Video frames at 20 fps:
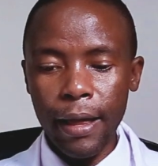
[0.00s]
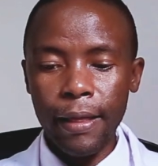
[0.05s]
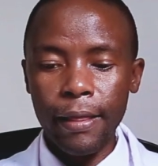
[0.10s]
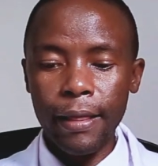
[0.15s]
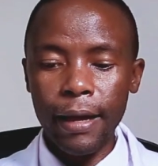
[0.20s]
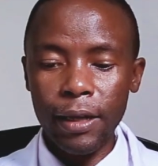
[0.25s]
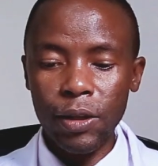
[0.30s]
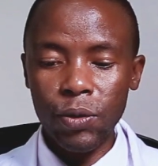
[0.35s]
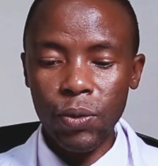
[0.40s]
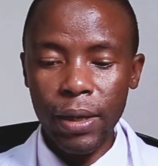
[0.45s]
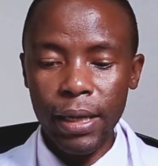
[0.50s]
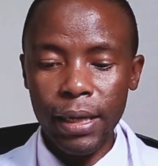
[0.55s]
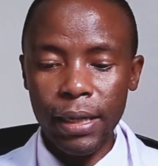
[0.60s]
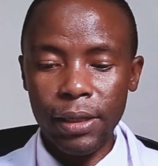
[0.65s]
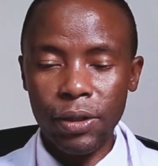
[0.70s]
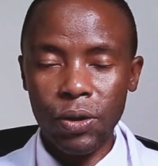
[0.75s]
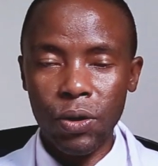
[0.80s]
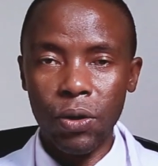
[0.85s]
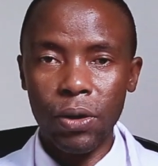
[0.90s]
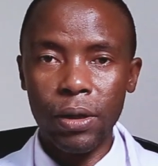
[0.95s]
That one
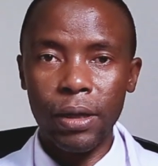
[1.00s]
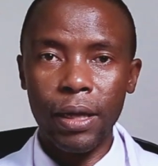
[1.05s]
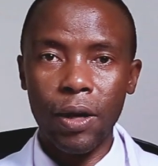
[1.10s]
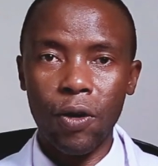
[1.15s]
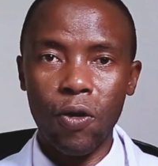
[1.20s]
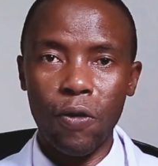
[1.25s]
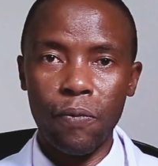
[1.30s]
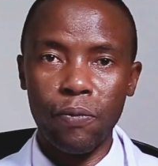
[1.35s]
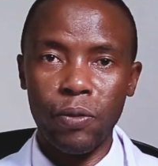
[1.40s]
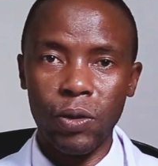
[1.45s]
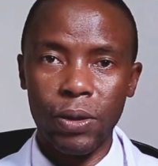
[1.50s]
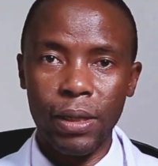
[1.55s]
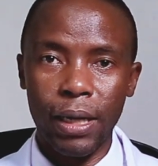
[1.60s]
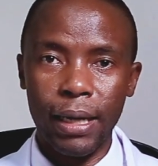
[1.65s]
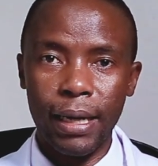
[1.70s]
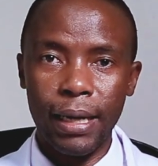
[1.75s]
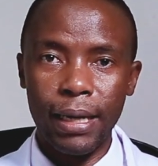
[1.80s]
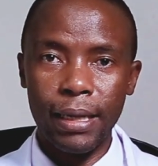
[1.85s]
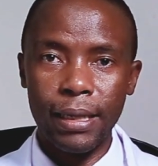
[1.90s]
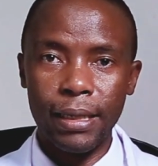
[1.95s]
is called the
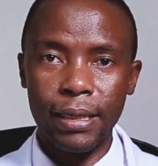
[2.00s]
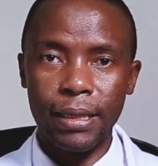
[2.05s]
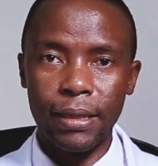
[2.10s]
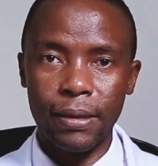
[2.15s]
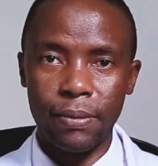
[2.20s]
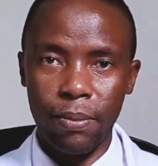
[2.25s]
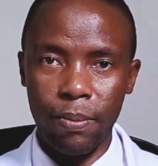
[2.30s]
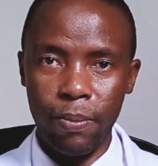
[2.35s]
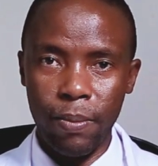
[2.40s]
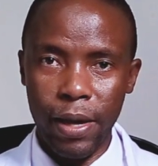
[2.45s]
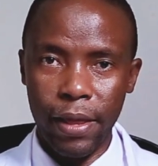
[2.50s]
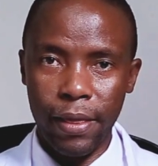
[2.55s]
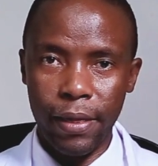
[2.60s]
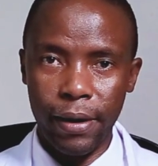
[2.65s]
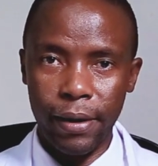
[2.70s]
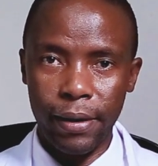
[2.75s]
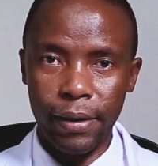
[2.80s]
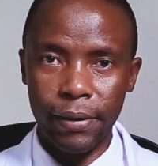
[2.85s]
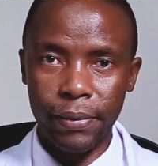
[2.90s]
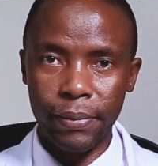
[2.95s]
computerized
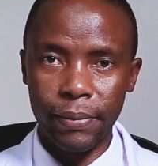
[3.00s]
method.